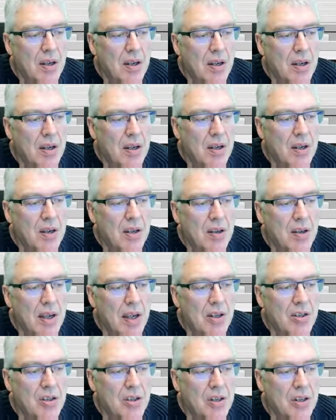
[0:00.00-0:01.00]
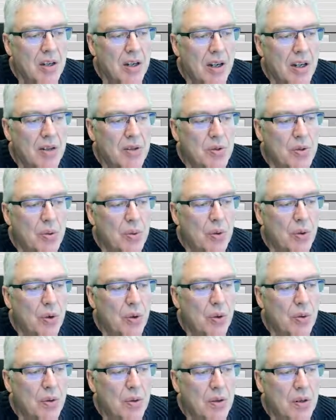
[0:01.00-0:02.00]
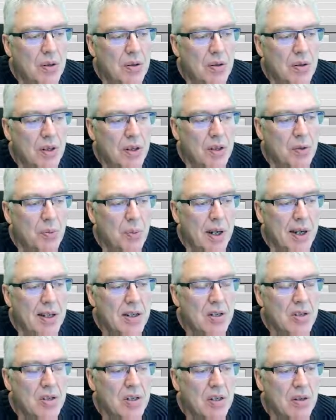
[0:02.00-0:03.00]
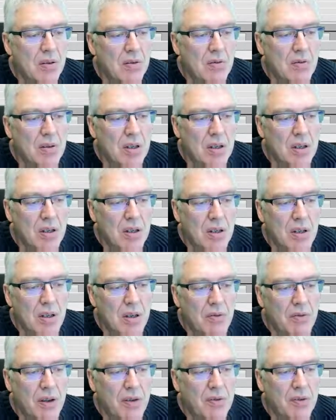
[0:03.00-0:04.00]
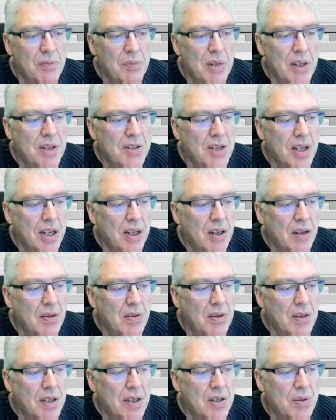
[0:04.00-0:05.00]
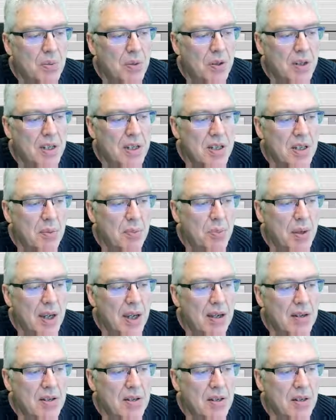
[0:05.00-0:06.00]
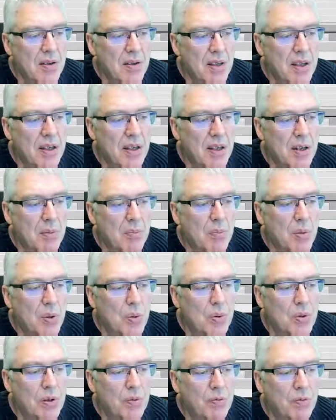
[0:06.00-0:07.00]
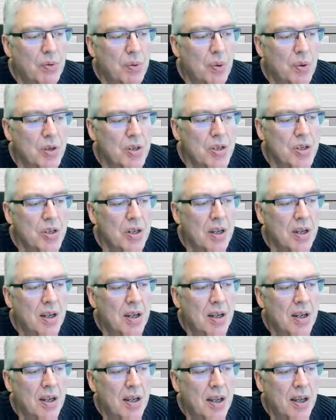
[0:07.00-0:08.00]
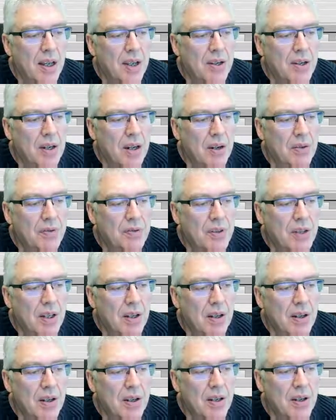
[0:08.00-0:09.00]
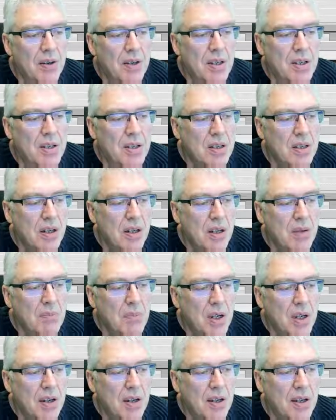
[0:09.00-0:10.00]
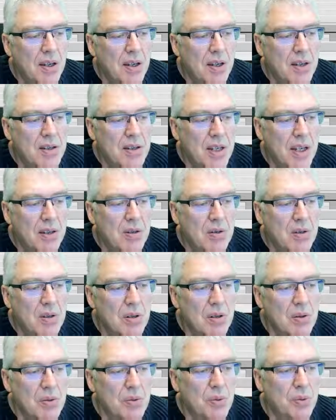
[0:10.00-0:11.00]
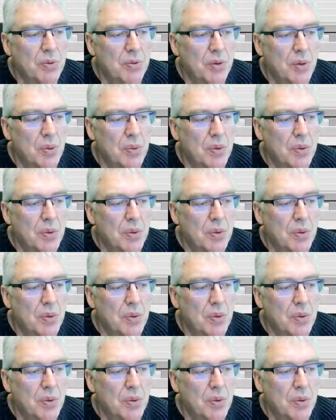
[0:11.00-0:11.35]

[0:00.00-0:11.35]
action delay too low, it waits 500 milliseconds, this one disappears, then they are both false, and after this time it's set to true.